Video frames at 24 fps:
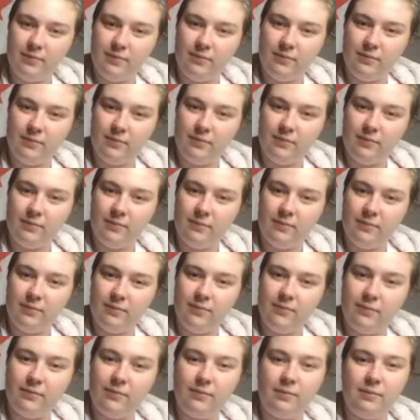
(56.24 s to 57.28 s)

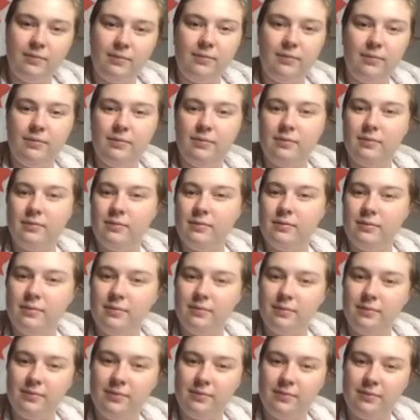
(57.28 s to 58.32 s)

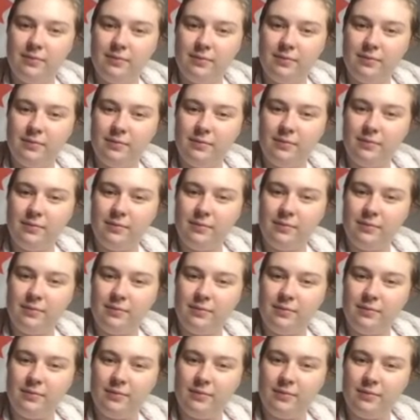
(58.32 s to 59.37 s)

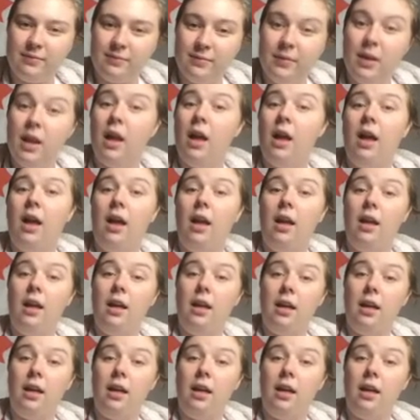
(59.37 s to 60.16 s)
(silent)